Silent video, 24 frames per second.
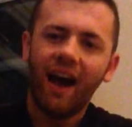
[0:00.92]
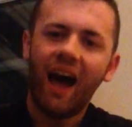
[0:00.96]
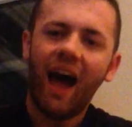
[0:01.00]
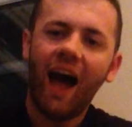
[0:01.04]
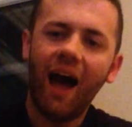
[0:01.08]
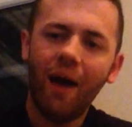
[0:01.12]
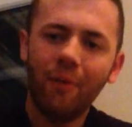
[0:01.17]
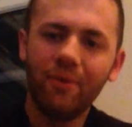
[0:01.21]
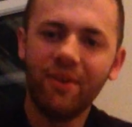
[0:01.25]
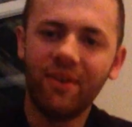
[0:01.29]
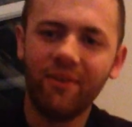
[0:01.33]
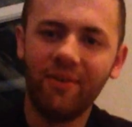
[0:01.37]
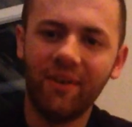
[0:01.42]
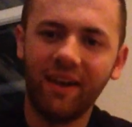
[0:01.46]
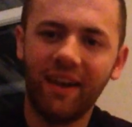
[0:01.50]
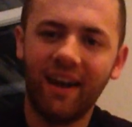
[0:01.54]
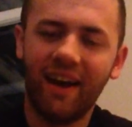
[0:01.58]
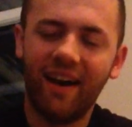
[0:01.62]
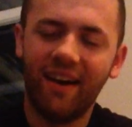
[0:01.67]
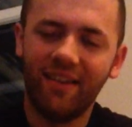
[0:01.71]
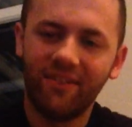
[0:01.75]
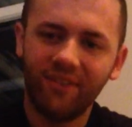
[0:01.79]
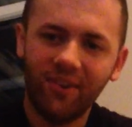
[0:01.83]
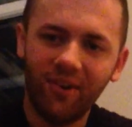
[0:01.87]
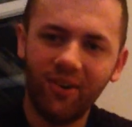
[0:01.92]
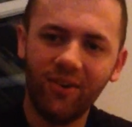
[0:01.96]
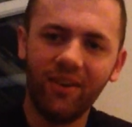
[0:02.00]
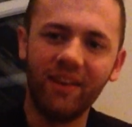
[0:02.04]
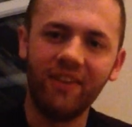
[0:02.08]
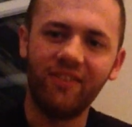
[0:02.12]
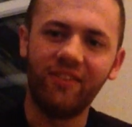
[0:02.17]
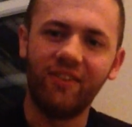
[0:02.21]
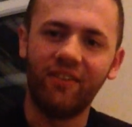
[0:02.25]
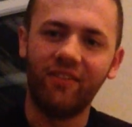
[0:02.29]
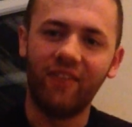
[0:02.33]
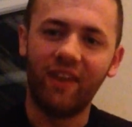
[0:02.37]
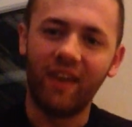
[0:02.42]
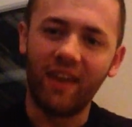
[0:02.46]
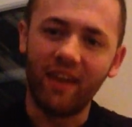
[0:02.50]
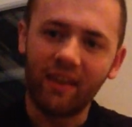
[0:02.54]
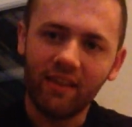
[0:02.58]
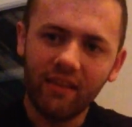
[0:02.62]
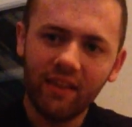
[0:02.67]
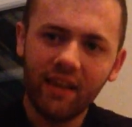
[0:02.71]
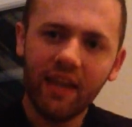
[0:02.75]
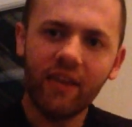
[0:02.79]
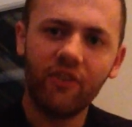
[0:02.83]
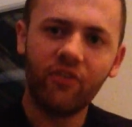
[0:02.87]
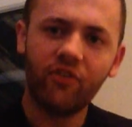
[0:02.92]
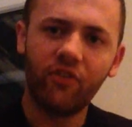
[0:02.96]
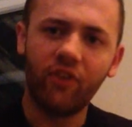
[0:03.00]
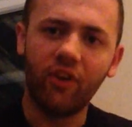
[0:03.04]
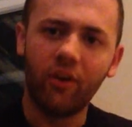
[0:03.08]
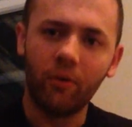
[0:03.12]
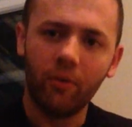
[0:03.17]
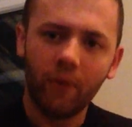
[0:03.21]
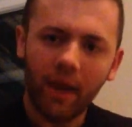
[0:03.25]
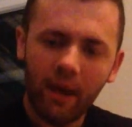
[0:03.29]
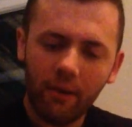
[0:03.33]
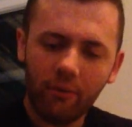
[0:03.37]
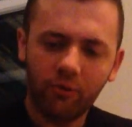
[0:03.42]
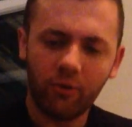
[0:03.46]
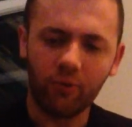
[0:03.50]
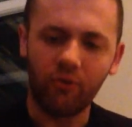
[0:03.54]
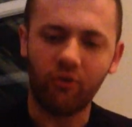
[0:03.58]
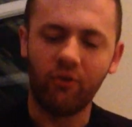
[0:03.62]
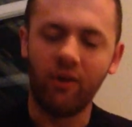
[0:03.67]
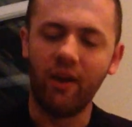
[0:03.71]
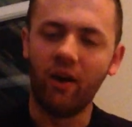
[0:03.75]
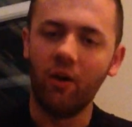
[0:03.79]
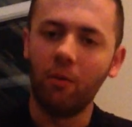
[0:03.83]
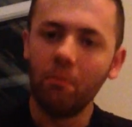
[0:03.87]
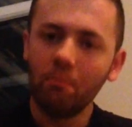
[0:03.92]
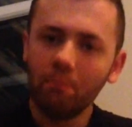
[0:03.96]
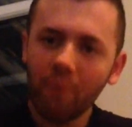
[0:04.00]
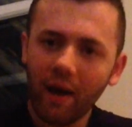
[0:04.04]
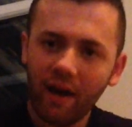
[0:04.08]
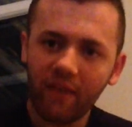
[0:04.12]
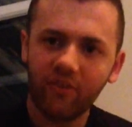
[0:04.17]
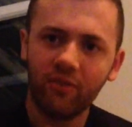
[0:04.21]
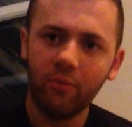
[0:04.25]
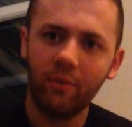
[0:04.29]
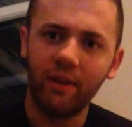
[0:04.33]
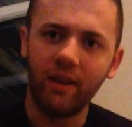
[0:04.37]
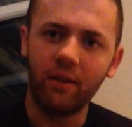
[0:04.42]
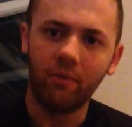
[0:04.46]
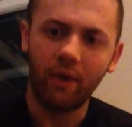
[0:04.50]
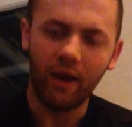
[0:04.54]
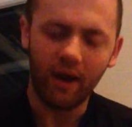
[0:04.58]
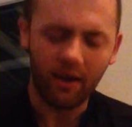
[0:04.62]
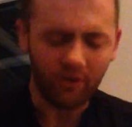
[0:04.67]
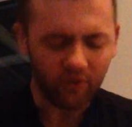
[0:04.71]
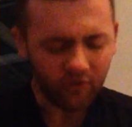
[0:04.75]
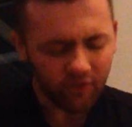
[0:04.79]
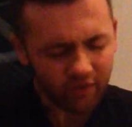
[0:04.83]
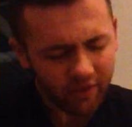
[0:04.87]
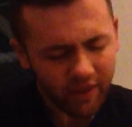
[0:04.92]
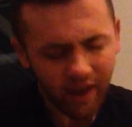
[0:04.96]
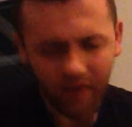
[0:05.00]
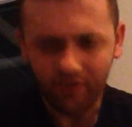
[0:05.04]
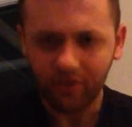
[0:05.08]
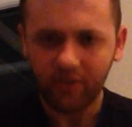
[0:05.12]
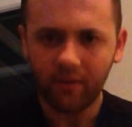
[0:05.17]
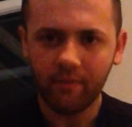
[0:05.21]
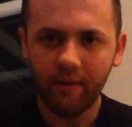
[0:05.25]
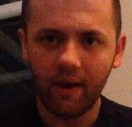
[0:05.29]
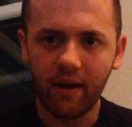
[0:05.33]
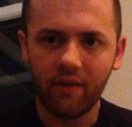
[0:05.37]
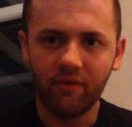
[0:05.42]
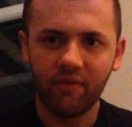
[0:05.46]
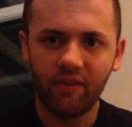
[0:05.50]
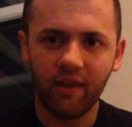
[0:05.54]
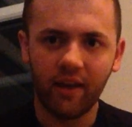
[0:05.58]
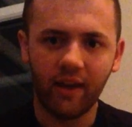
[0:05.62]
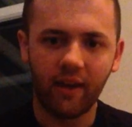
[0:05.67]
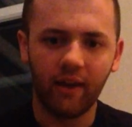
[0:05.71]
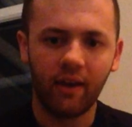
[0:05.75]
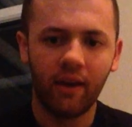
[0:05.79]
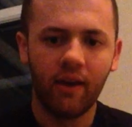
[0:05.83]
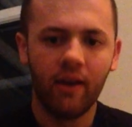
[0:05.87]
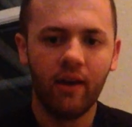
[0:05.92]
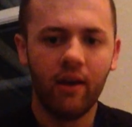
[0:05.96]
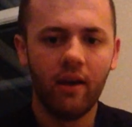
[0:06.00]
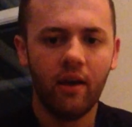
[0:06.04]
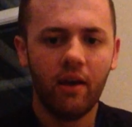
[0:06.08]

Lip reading: How are we doing, guys? All Leeds TV, Leeds 2, Ipswich 0, back to winning ways. That's the main thing.